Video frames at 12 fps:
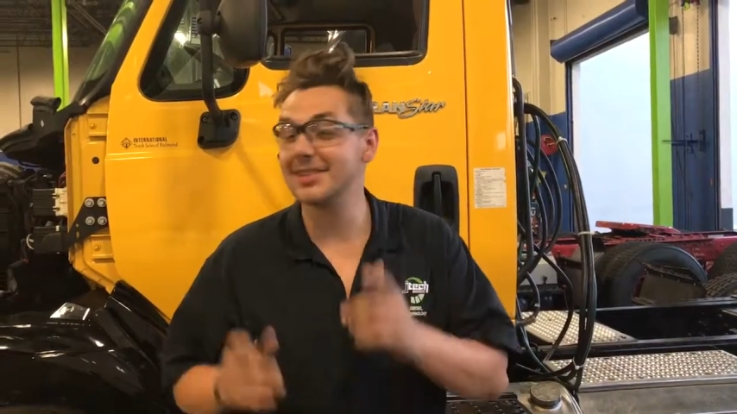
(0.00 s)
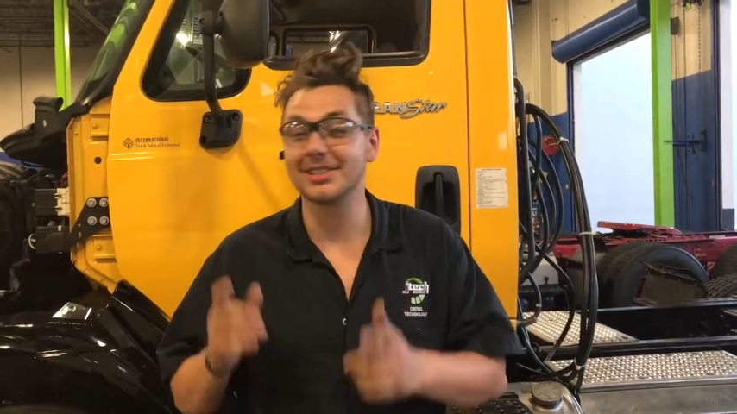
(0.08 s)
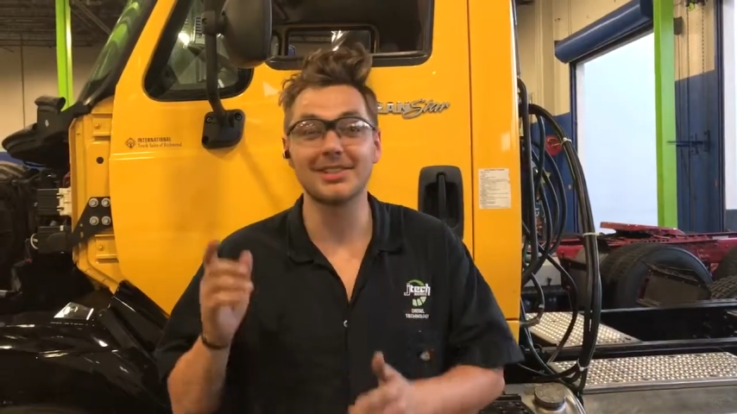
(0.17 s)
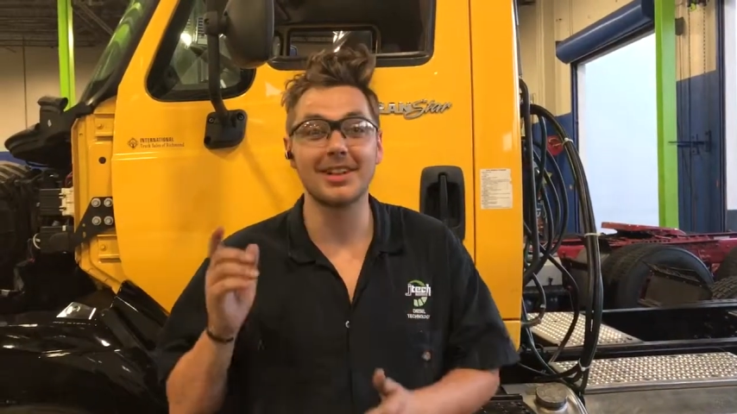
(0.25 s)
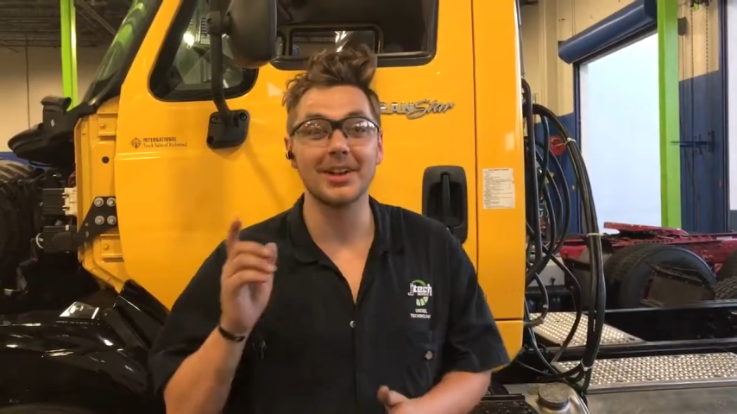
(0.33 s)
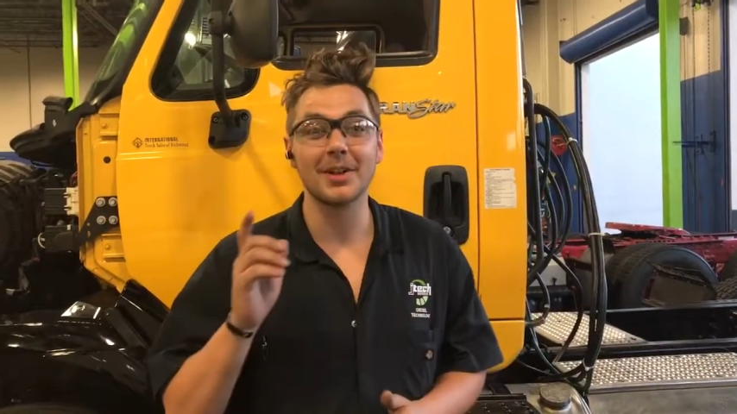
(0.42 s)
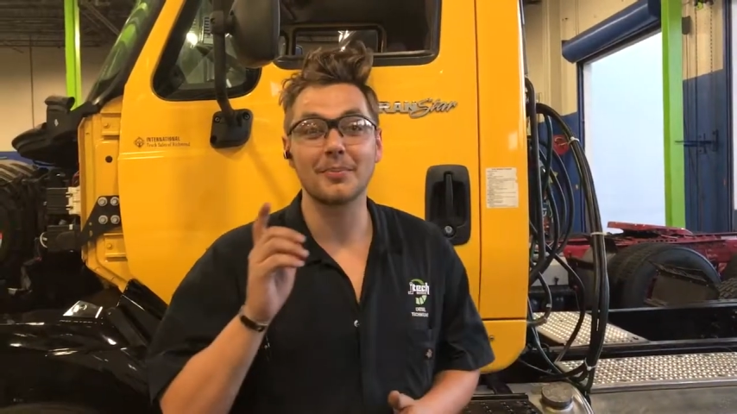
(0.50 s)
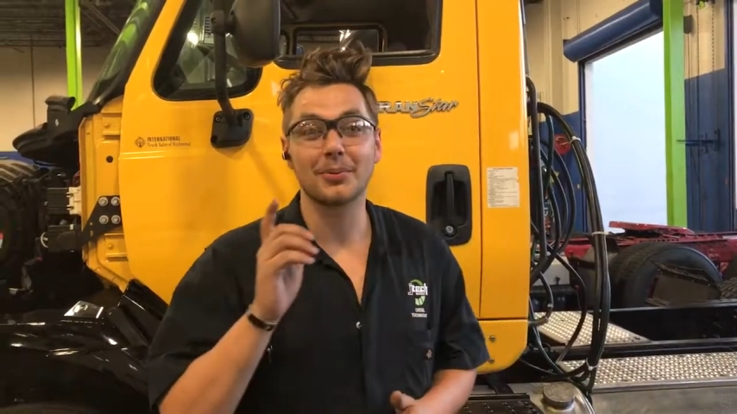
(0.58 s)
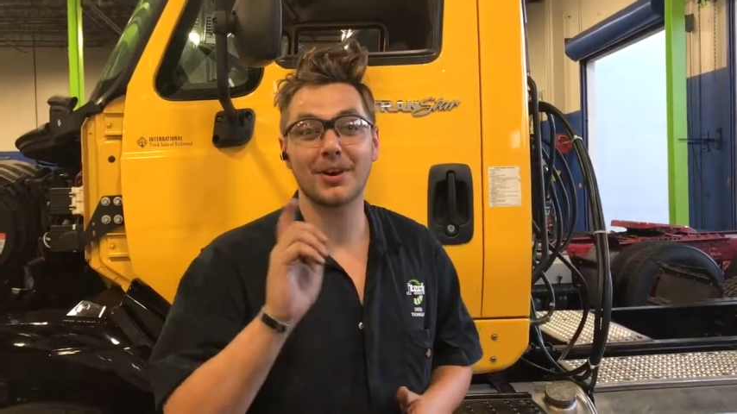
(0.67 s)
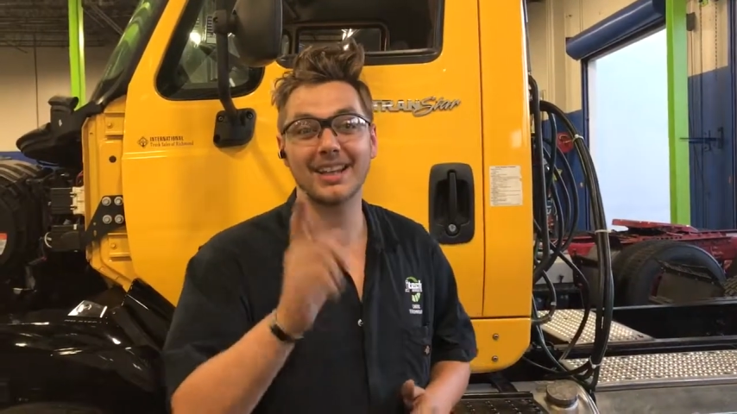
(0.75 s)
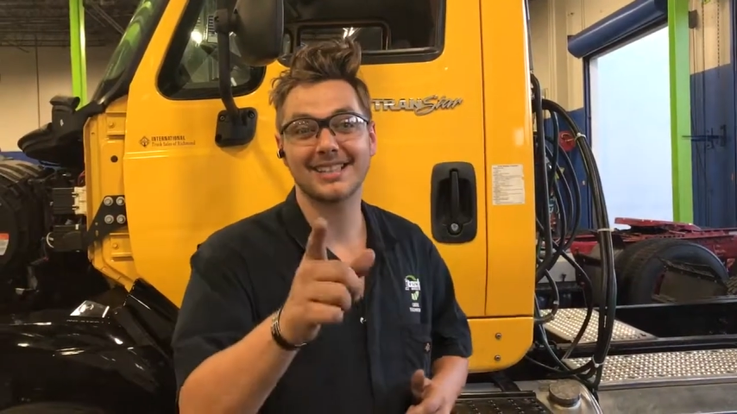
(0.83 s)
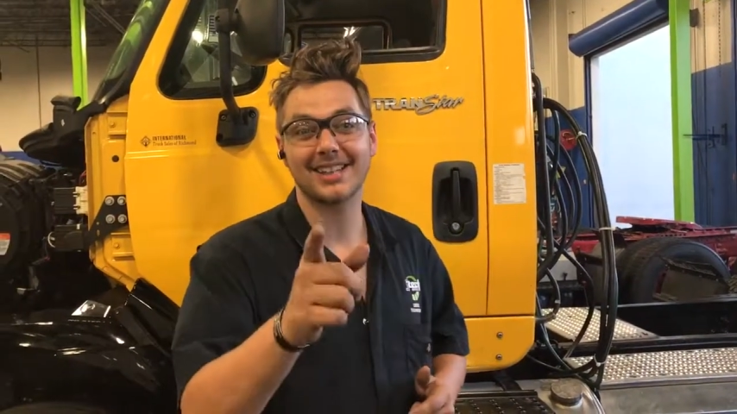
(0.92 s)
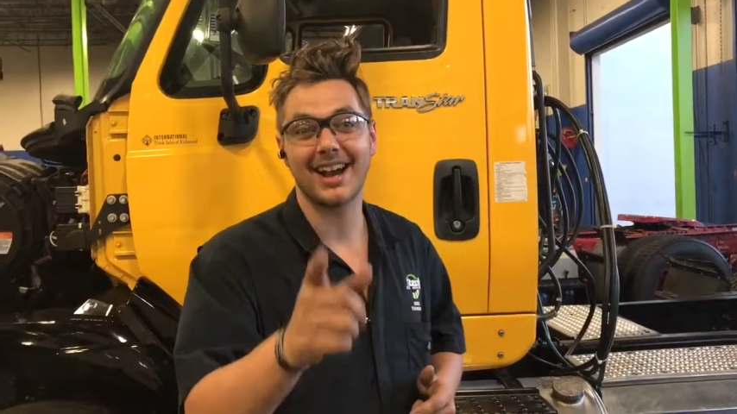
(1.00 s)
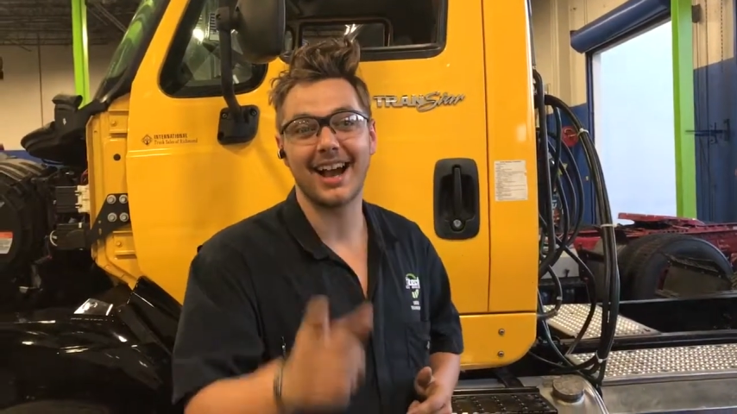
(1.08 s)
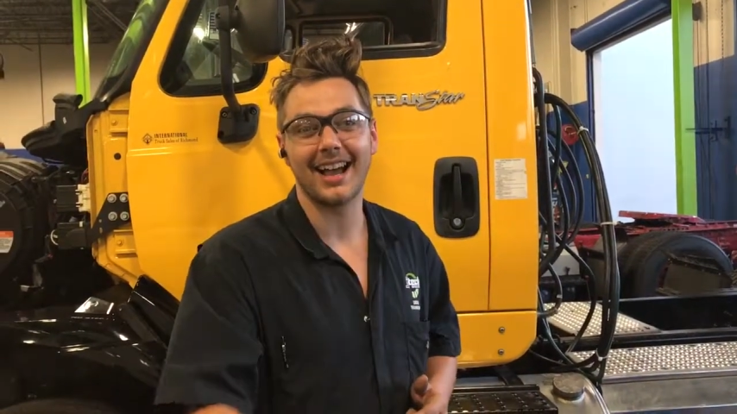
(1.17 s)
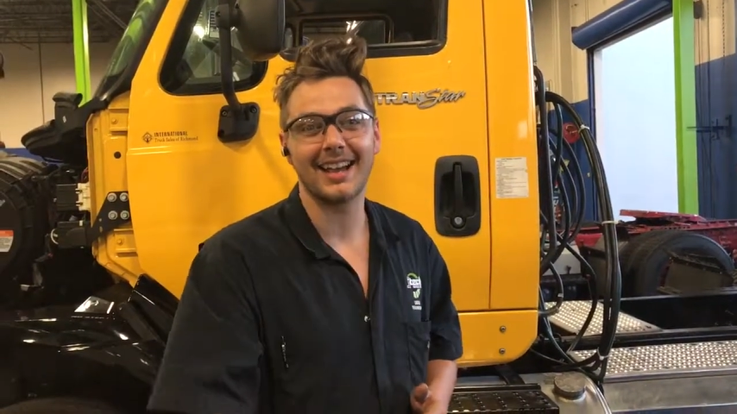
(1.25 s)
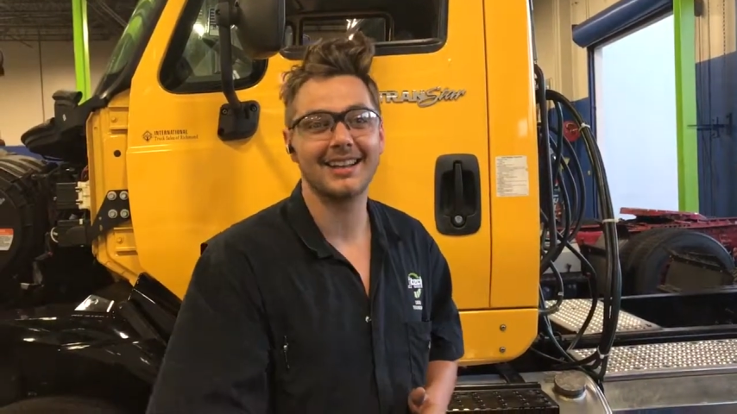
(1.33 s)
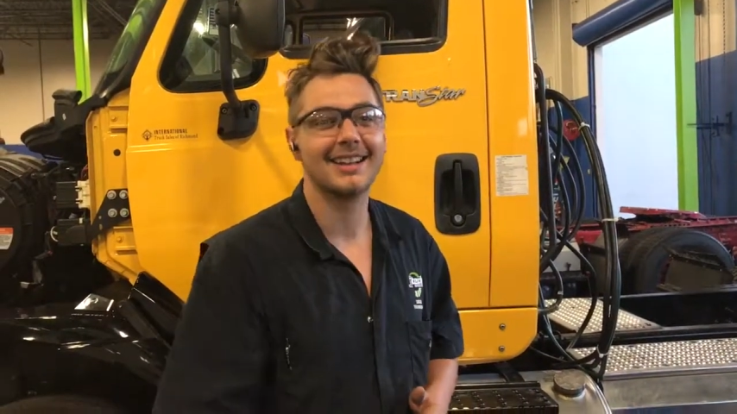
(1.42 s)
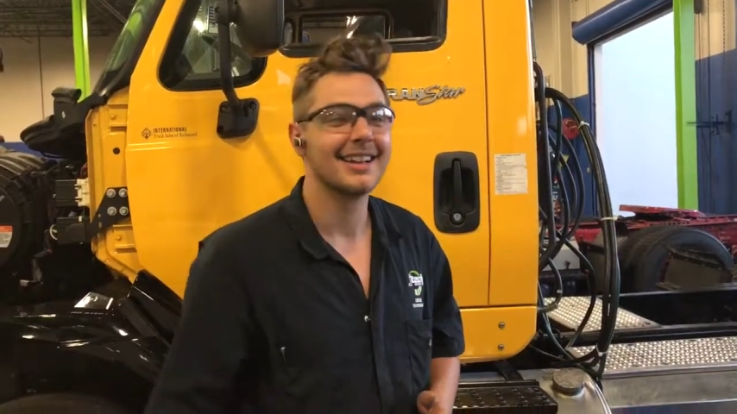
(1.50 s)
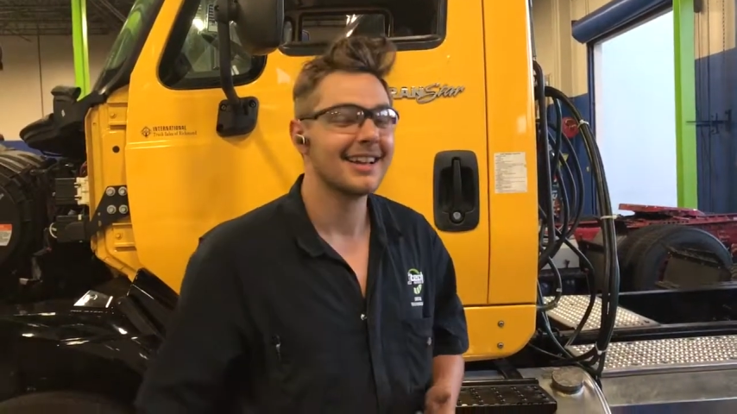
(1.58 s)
is Dylan Prescott, and